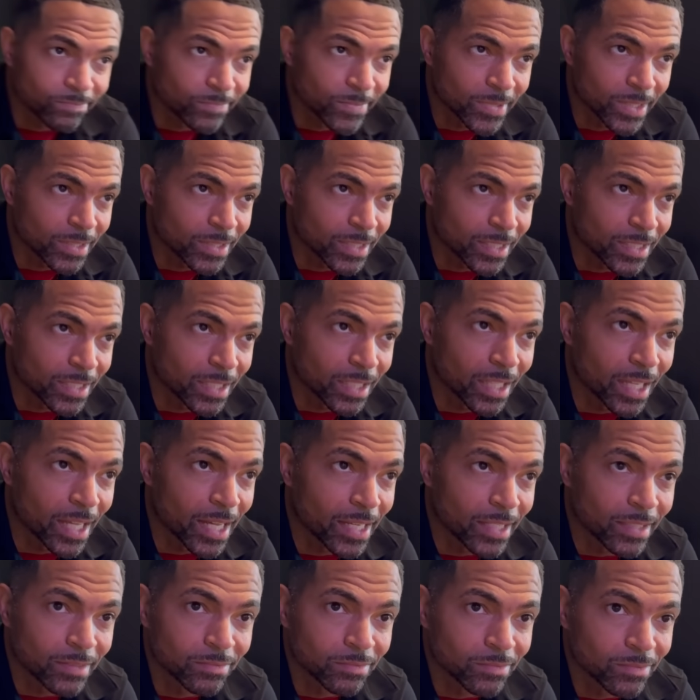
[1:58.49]
it's just a
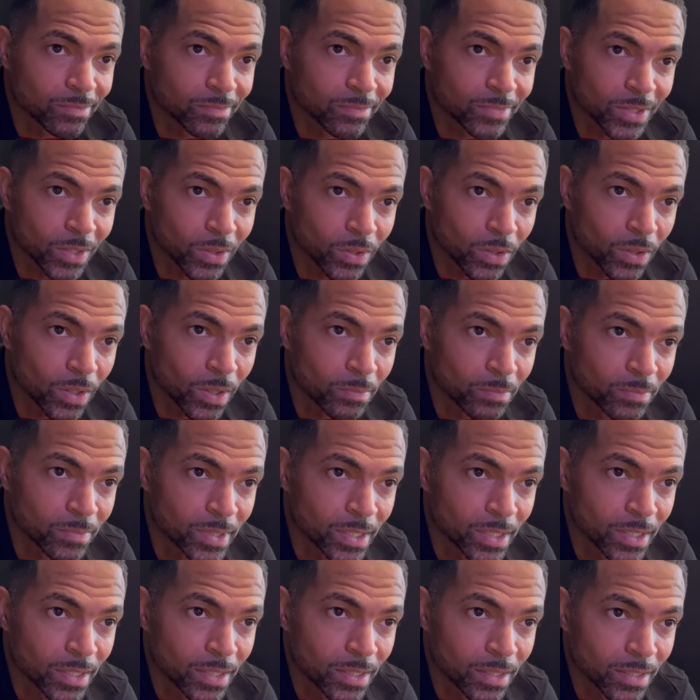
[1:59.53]
lot. So I'm
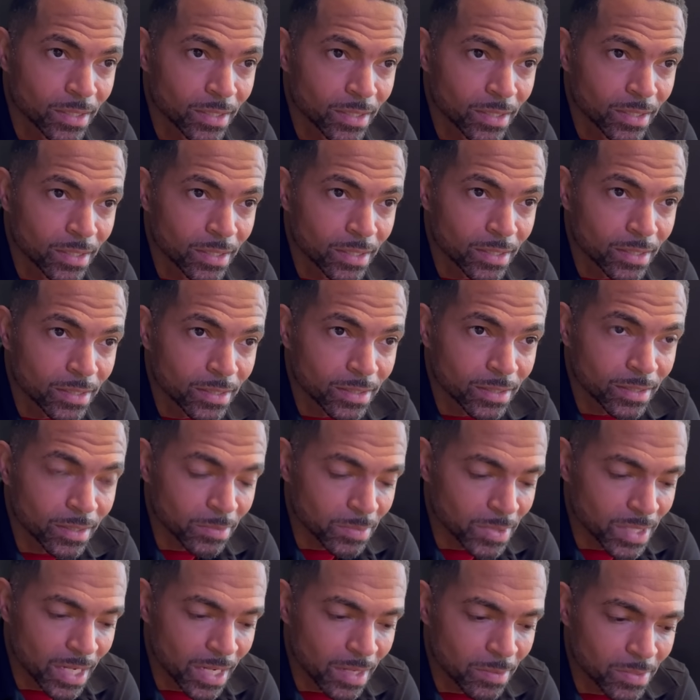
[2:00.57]

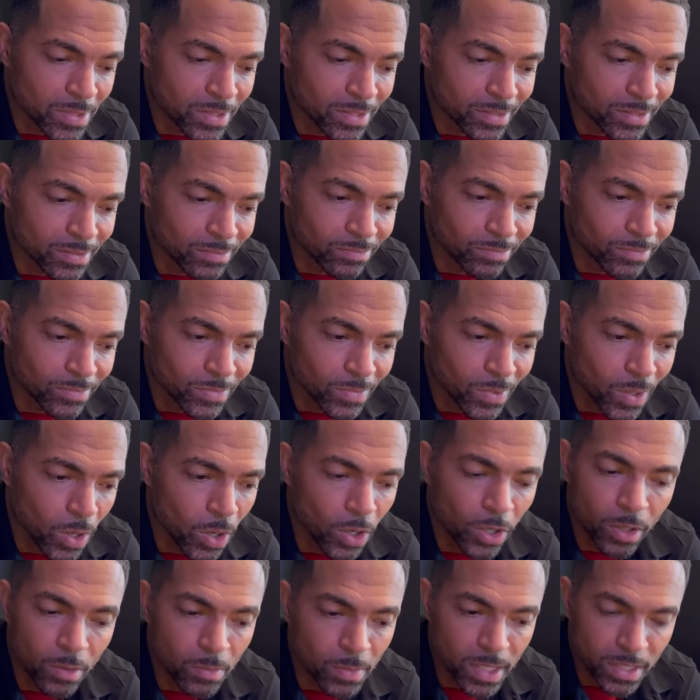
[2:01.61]
sometimes
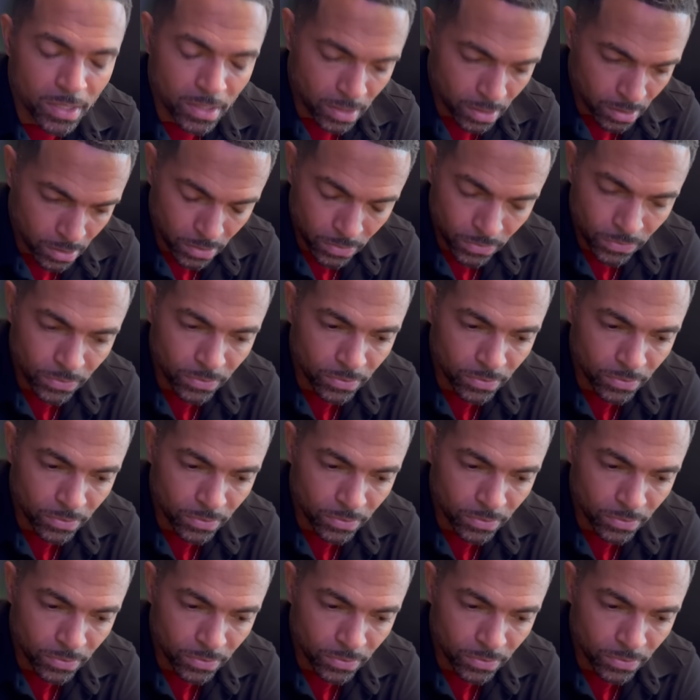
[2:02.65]
hard on myself.